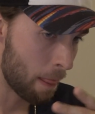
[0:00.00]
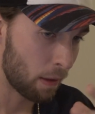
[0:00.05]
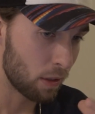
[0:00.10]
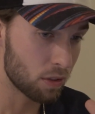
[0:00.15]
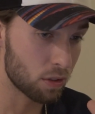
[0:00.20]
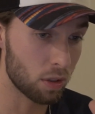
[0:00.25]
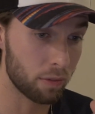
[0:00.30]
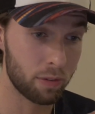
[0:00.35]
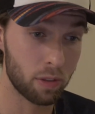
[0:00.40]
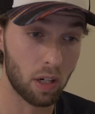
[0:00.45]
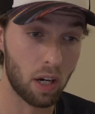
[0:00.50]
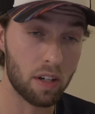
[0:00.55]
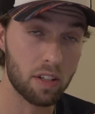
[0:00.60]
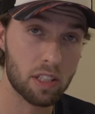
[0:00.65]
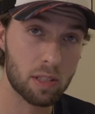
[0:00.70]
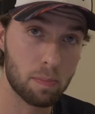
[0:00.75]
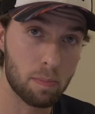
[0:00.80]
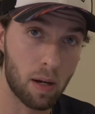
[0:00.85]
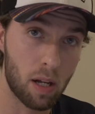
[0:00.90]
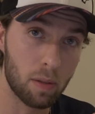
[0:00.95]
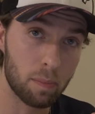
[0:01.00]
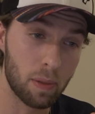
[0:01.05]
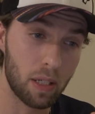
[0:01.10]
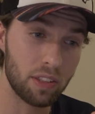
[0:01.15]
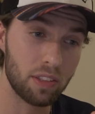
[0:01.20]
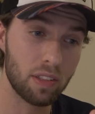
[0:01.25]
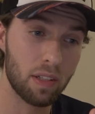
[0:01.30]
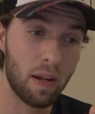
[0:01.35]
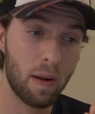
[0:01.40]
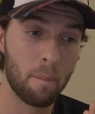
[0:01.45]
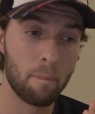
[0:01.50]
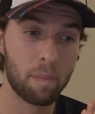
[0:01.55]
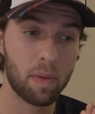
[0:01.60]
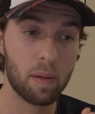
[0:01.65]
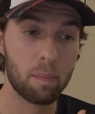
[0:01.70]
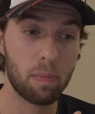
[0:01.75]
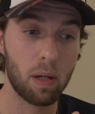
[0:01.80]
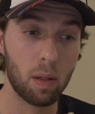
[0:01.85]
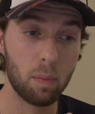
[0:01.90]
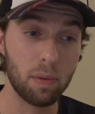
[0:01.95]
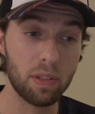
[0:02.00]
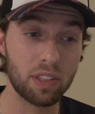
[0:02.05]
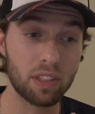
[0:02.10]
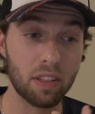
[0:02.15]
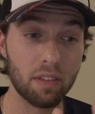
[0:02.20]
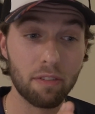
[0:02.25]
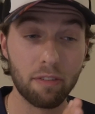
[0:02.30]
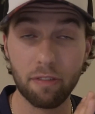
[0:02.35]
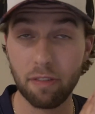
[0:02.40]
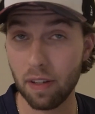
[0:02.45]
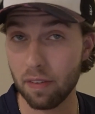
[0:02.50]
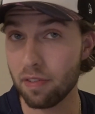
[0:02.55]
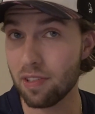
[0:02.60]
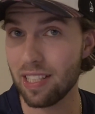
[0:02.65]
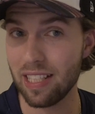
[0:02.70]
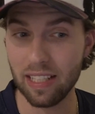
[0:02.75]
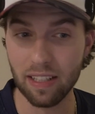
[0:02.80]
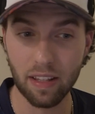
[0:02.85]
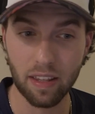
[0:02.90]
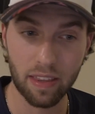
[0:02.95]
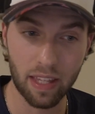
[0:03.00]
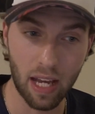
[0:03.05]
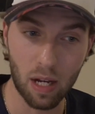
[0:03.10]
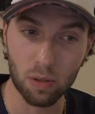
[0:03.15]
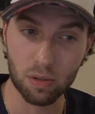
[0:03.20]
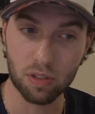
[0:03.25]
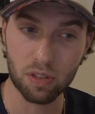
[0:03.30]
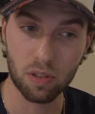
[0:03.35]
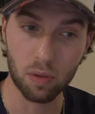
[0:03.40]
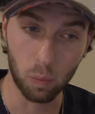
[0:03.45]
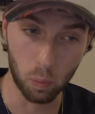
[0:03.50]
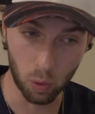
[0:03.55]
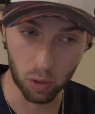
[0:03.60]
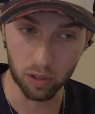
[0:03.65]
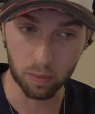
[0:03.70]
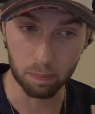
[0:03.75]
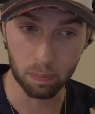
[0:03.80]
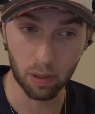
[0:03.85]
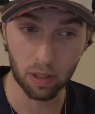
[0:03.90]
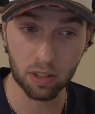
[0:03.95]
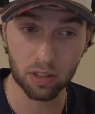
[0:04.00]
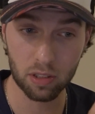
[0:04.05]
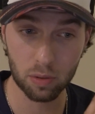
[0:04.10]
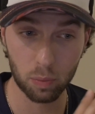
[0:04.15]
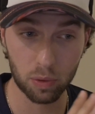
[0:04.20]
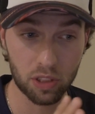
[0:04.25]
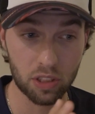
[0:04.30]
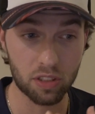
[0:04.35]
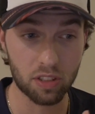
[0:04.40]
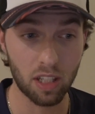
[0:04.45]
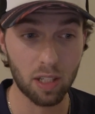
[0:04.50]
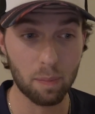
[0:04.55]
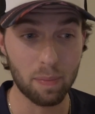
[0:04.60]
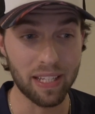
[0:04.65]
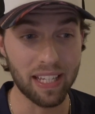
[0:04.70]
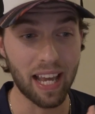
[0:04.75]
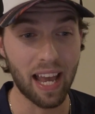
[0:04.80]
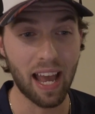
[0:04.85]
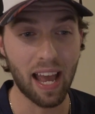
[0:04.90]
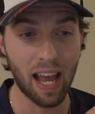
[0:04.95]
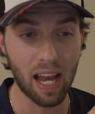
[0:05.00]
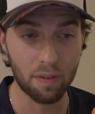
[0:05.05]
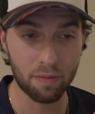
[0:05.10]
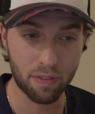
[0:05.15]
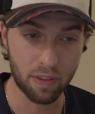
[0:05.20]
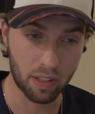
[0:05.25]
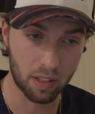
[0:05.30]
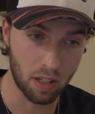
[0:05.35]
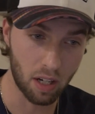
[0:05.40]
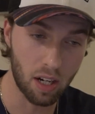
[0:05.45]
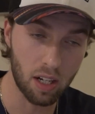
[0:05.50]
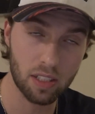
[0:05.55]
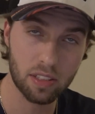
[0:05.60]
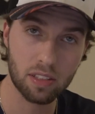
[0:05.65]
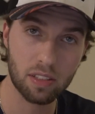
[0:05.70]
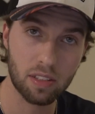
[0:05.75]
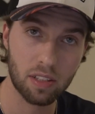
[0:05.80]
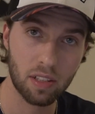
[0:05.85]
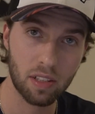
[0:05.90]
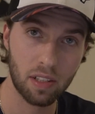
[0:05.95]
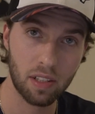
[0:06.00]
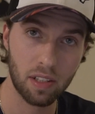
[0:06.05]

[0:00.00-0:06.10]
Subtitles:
So if you're on a small budget, publish 15,000 word books, which is going to be half the cost,